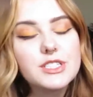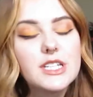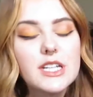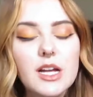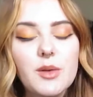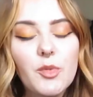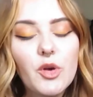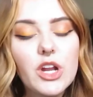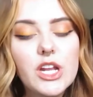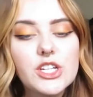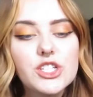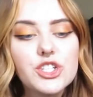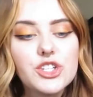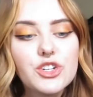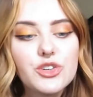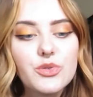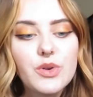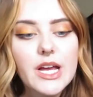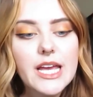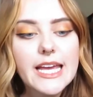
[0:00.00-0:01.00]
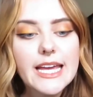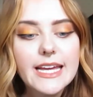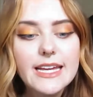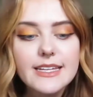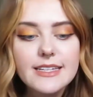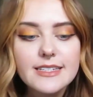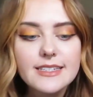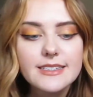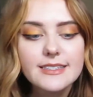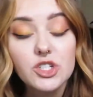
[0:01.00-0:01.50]
thing I'm gonna do
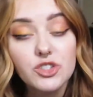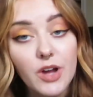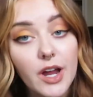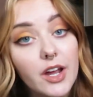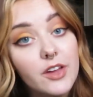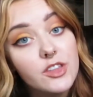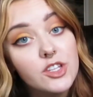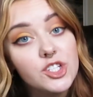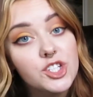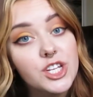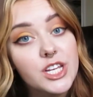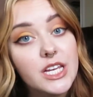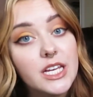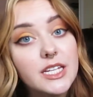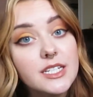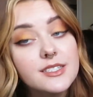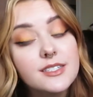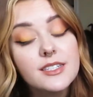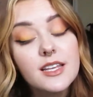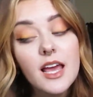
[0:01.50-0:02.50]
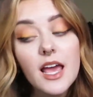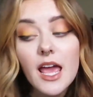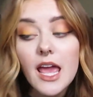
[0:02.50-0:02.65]
is try on the jeans